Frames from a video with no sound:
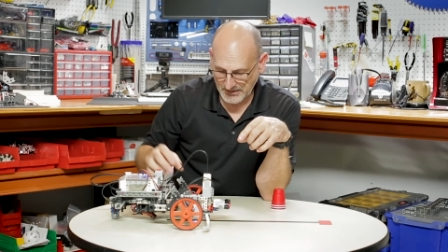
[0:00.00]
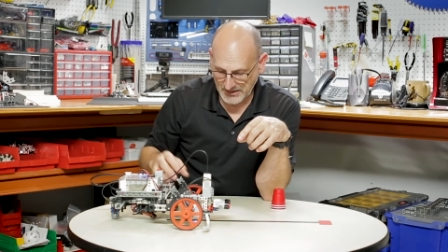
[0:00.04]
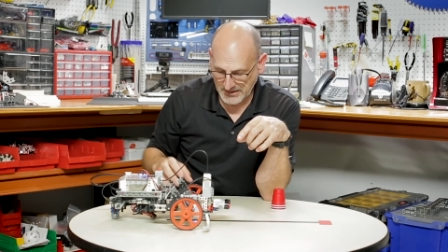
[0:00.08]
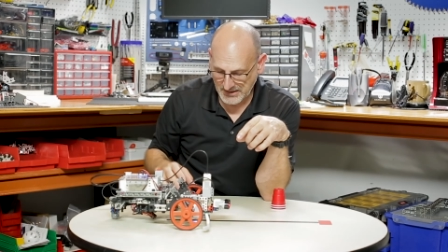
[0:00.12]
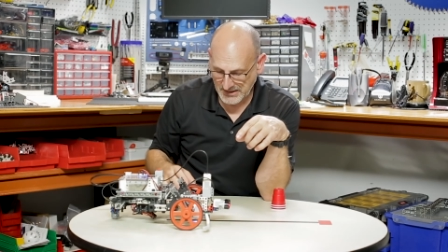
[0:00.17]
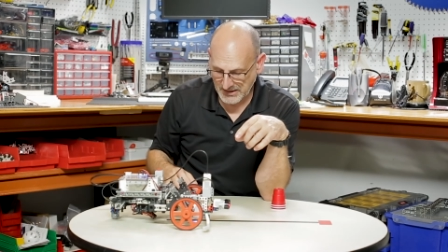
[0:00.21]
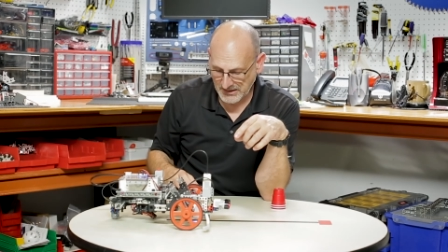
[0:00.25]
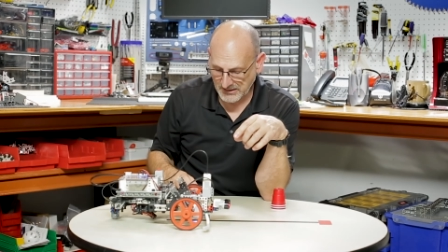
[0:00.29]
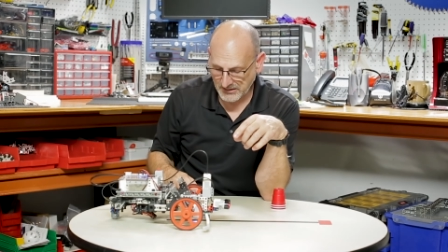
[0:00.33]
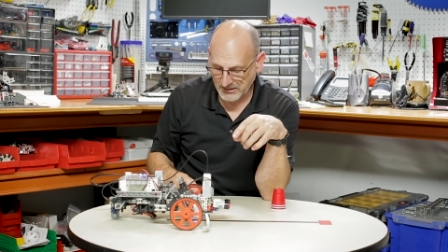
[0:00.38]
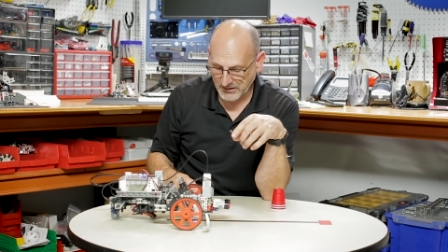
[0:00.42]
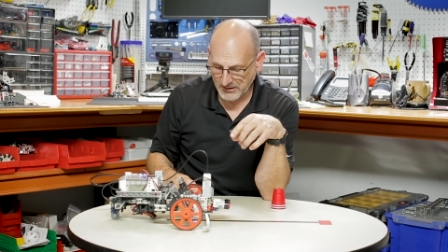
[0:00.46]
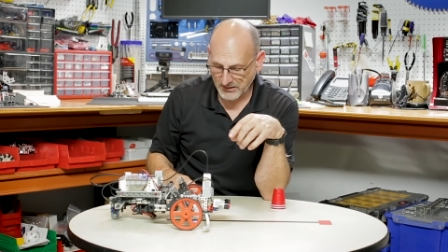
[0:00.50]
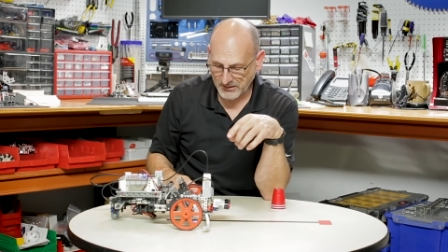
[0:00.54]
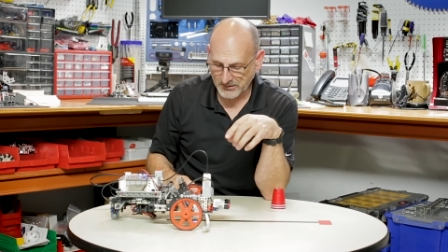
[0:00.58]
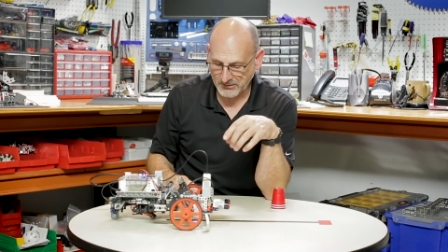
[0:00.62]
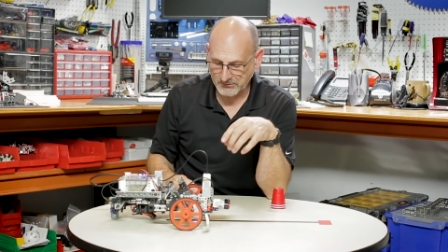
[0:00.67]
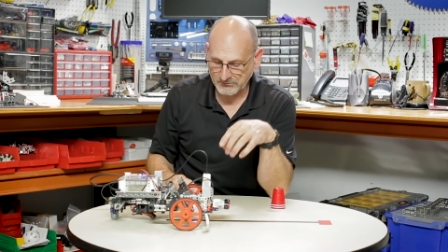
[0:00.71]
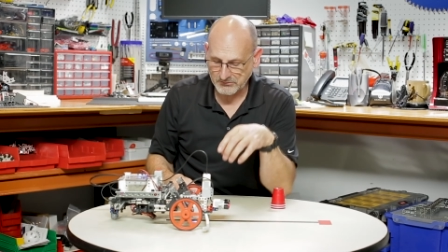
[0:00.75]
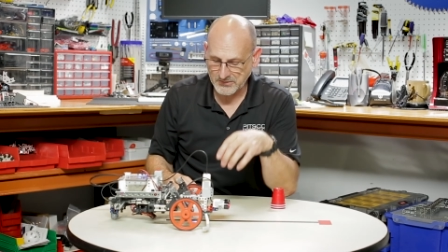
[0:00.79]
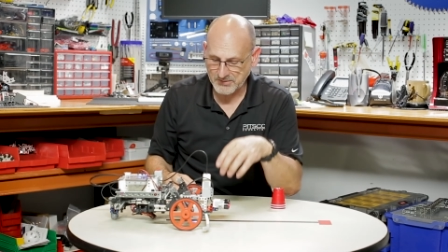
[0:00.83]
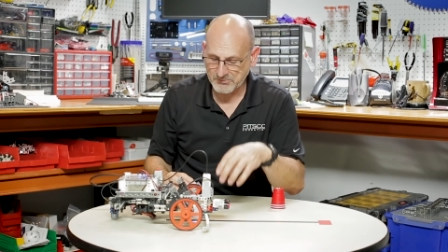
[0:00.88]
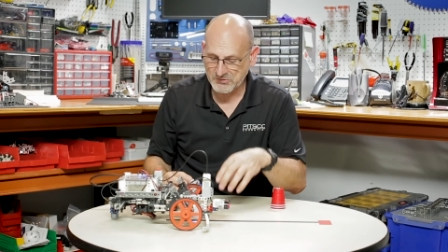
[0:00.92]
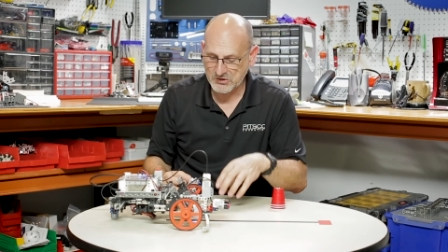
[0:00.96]
and
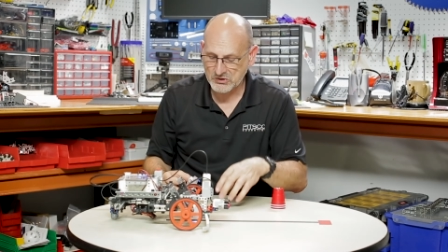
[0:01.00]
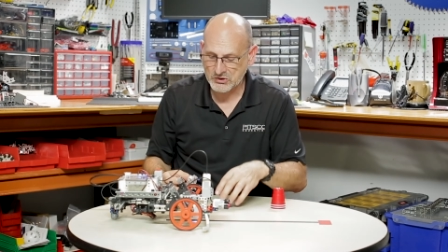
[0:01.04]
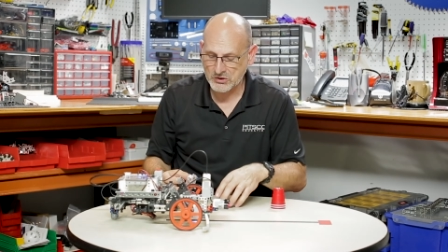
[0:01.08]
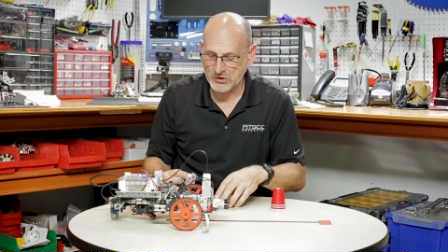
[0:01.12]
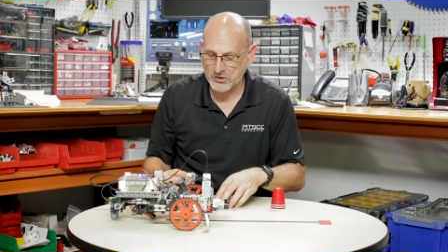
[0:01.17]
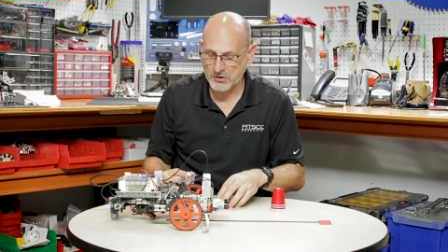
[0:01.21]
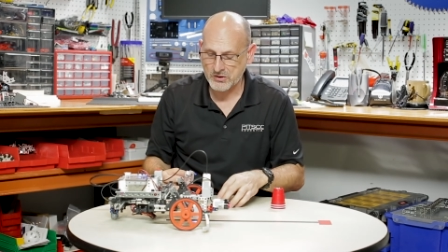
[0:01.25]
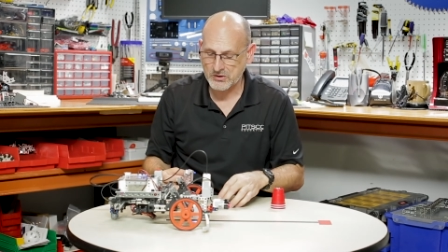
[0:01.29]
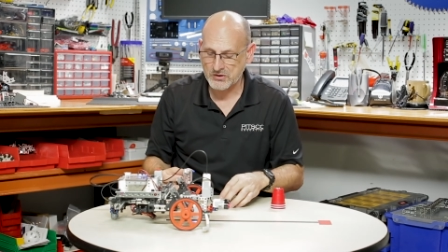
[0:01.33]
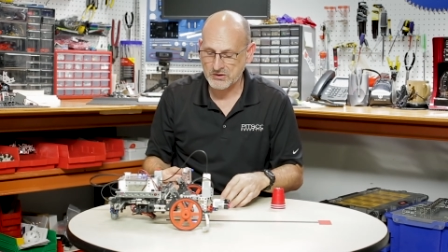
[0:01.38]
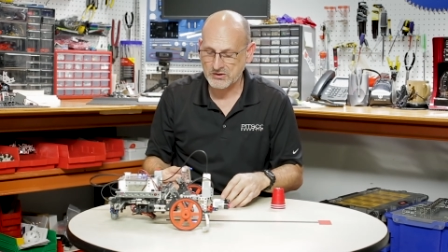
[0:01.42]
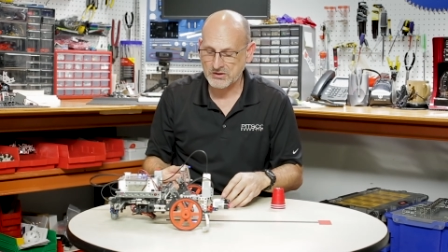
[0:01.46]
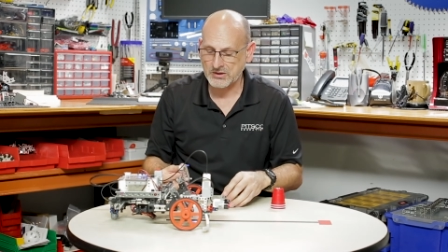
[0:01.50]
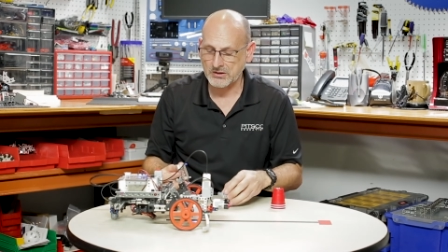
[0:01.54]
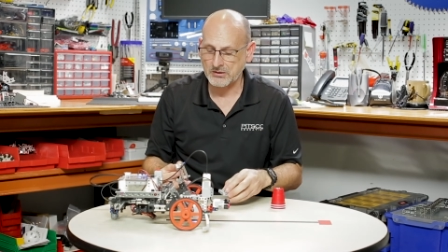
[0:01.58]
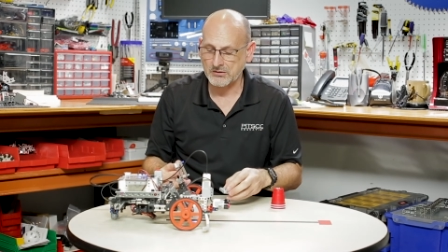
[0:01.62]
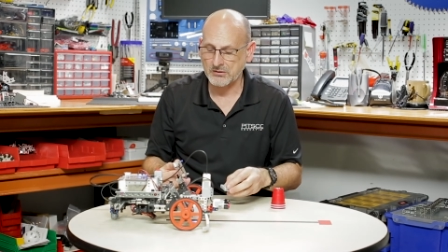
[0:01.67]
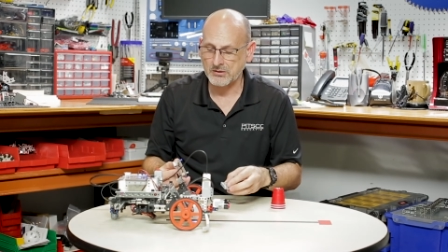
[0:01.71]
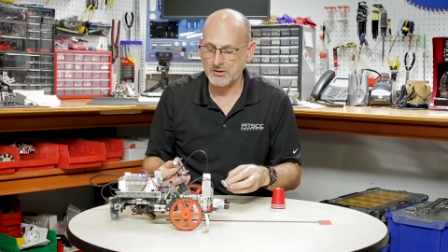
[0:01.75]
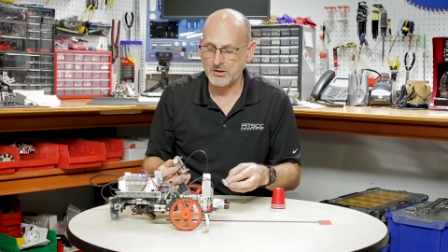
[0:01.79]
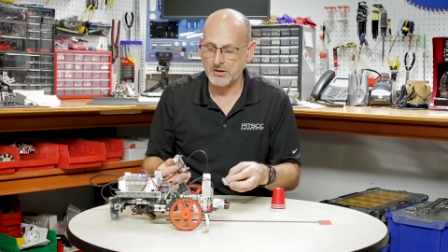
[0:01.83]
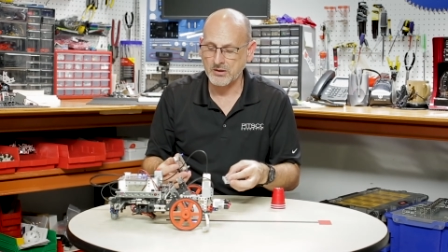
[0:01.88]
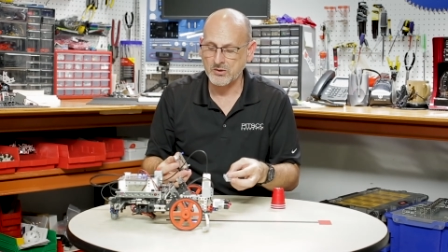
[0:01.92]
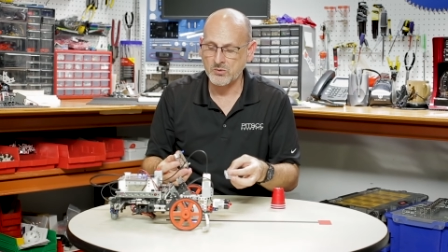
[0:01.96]
let me show you just
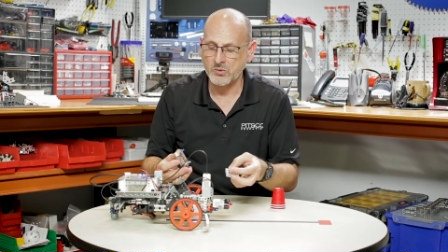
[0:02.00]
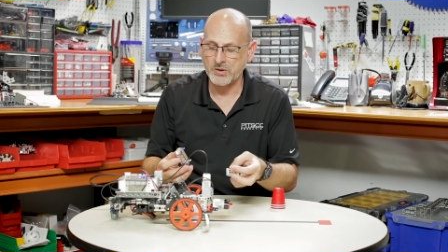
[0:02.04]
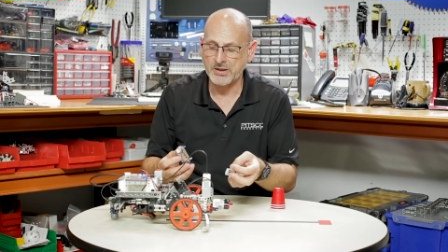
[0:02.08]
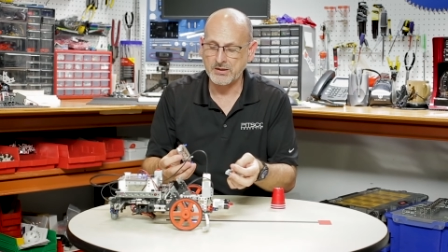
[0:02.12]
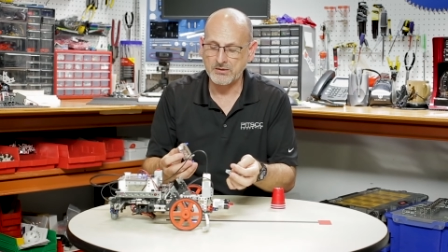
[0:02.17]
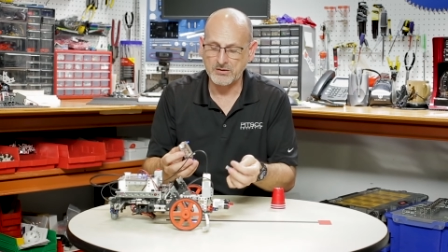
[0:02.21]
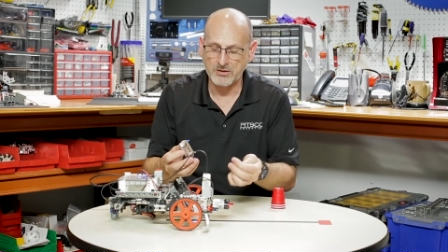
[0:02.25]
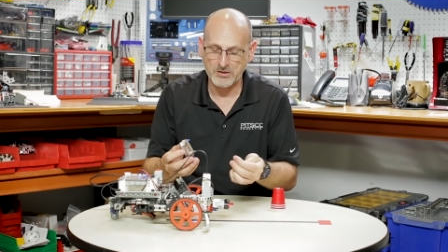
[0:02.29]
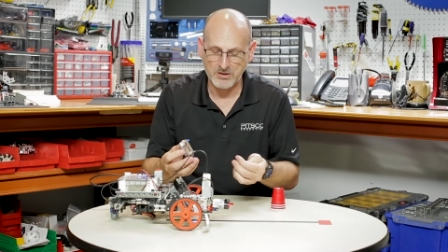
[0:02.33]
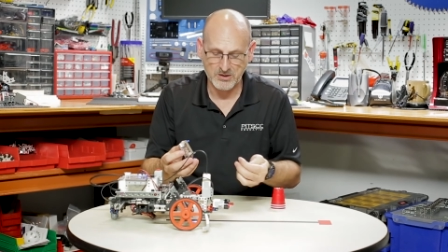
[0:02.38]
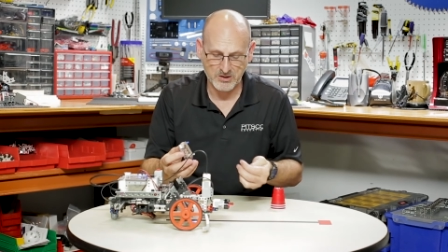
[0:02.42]
a quick